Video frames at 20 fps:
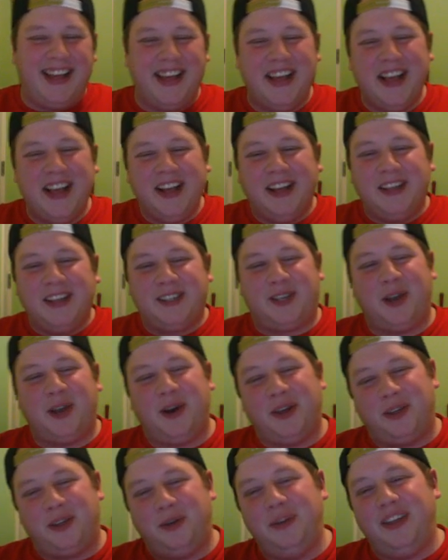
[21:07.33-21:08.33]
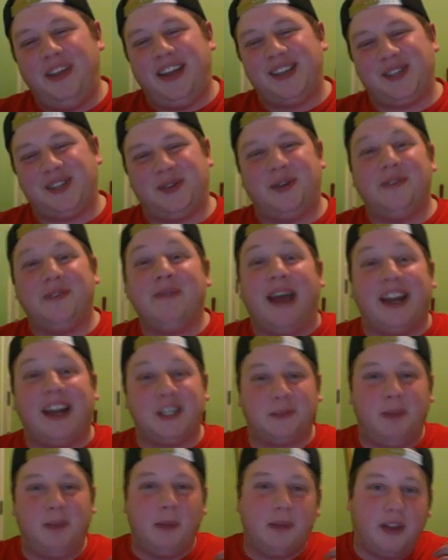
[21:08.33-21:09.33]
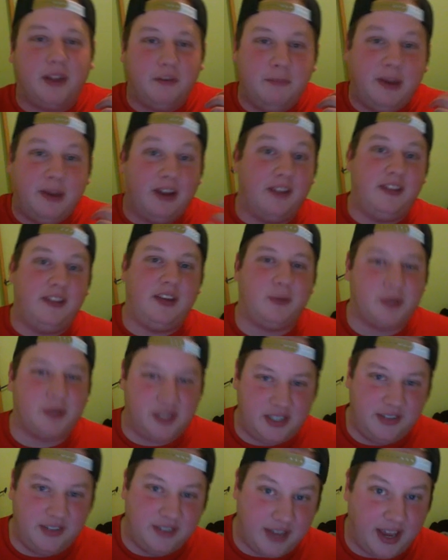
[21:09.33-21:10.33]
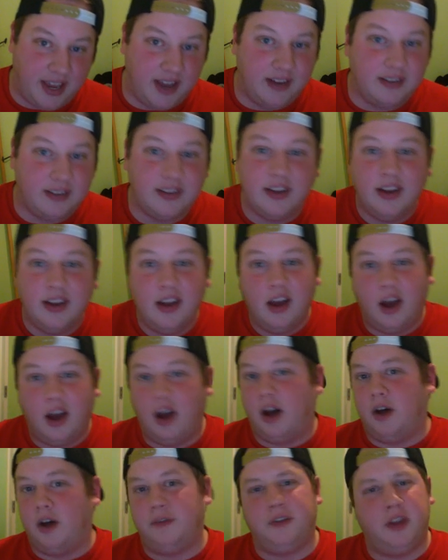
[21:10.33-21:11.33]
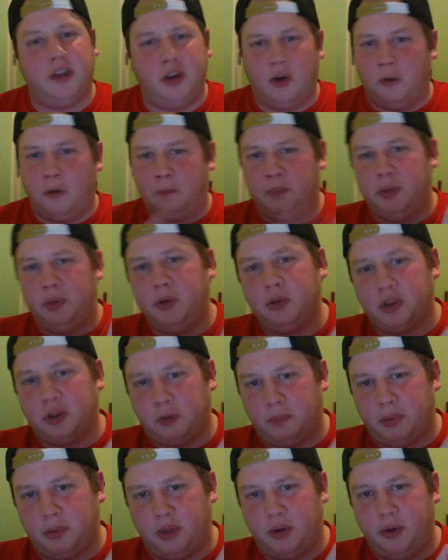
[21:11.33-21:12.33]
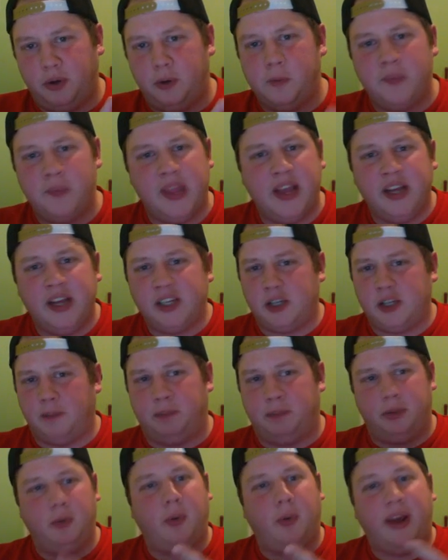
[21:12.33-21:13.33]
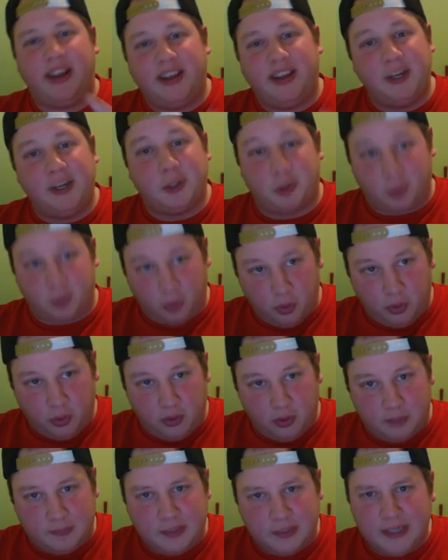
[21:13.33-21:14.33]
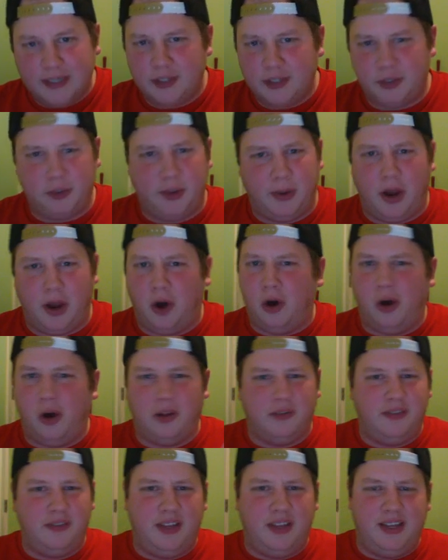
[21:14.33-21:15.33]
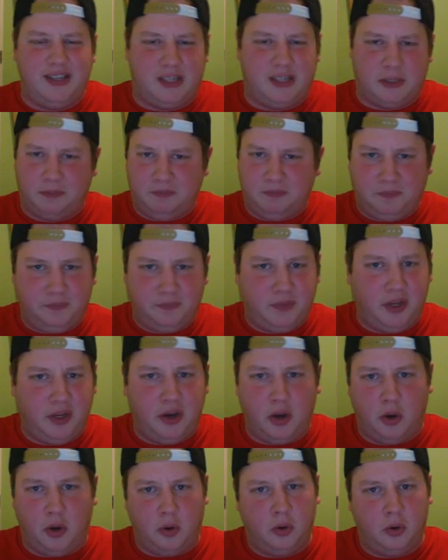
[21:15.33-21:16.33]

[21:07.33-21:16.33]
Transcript: So, through the history of Magic, people have been on the receiving end of, you know, Bueller Blue, to Blue-White Control, to all of these, you know,